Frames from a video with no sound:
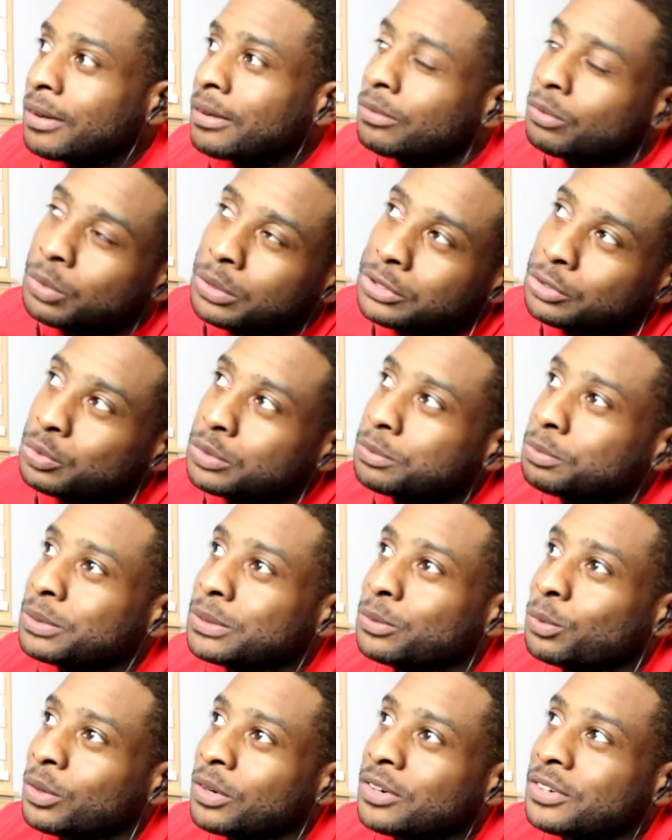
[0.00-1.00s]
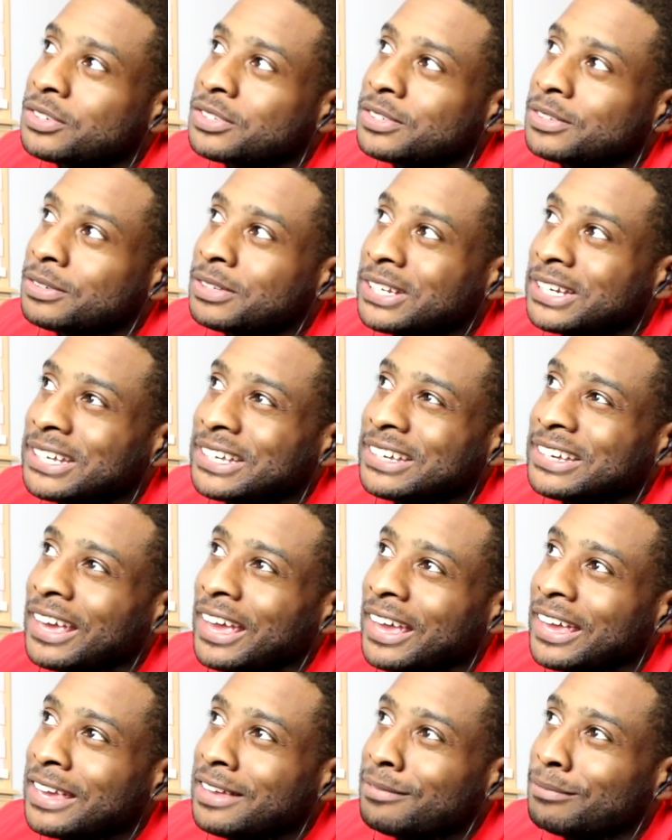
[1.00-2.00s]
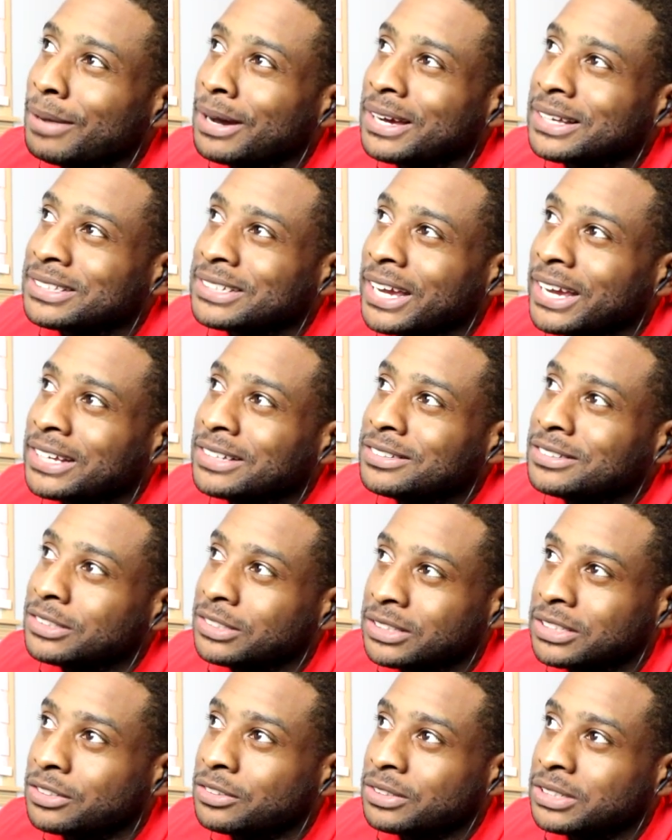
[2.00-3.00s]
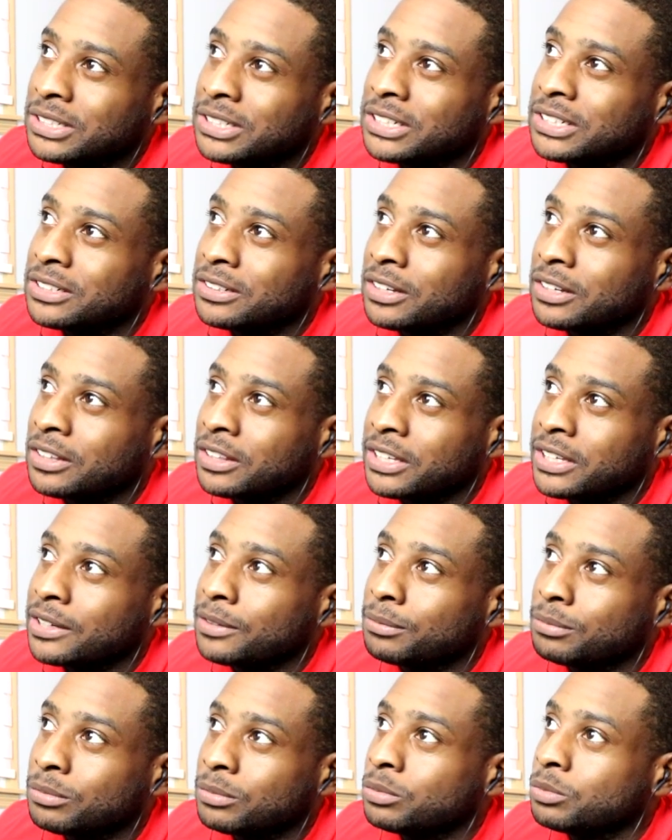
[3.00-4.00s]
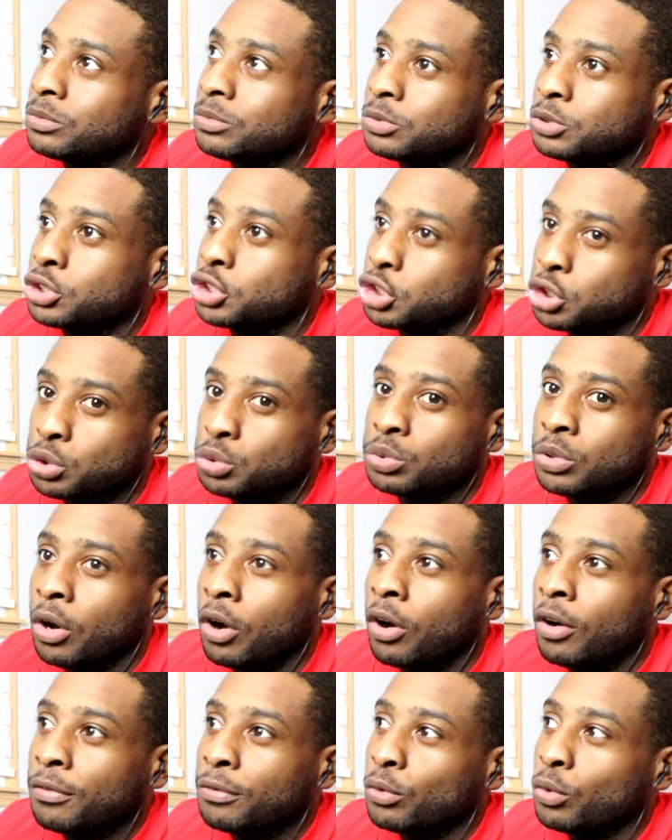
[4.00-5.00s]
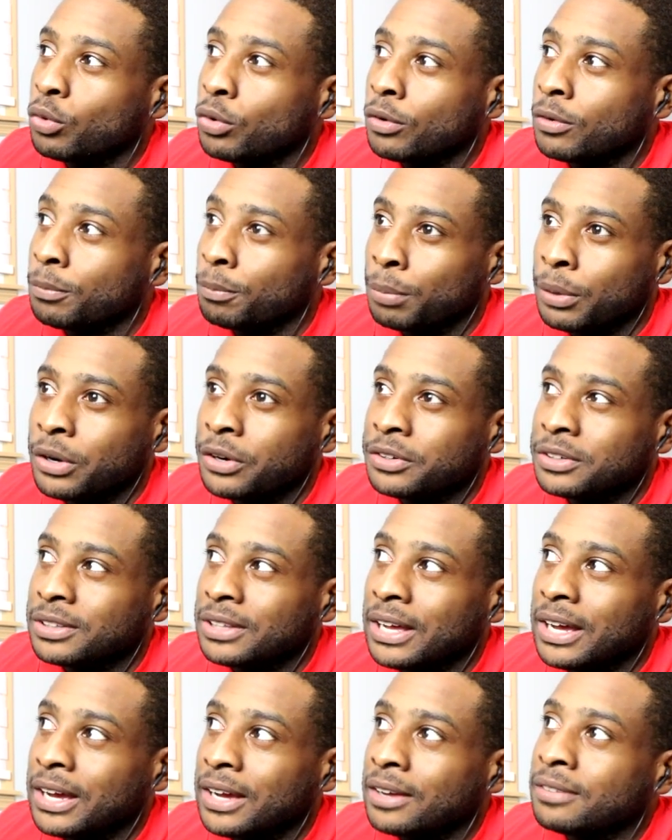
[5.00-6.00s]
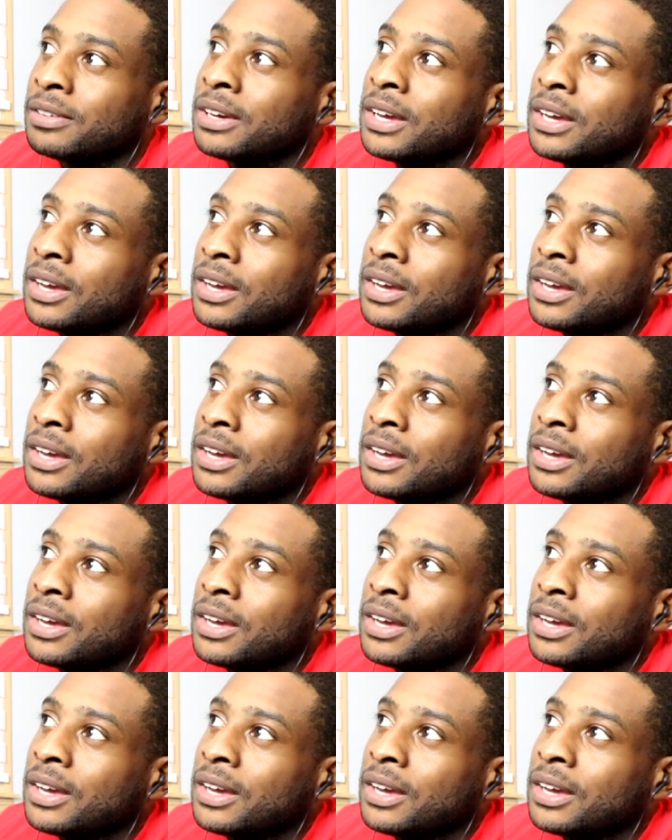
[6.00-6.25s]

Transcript: which would be worse, getting ate by a titan, literally getting a limb chewed off or burned alive.